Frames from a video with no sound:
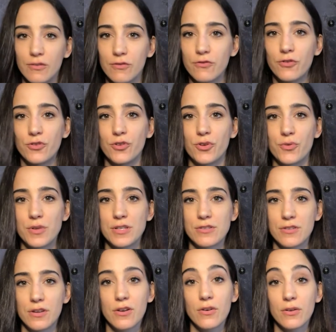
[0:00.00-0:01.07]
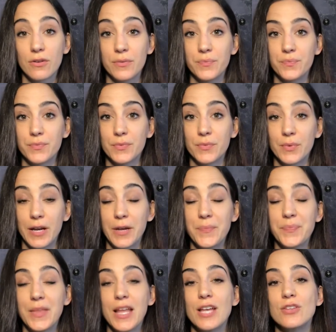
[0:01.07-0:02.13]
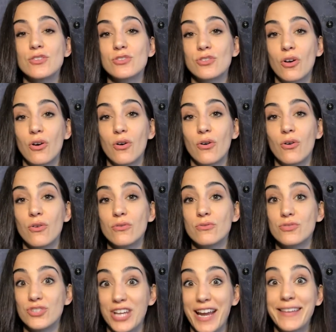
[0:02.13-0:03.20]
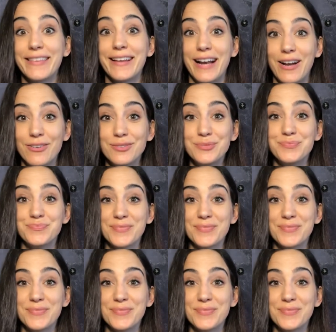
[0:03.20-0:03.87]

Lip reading: for no reason at all, right? So check that out.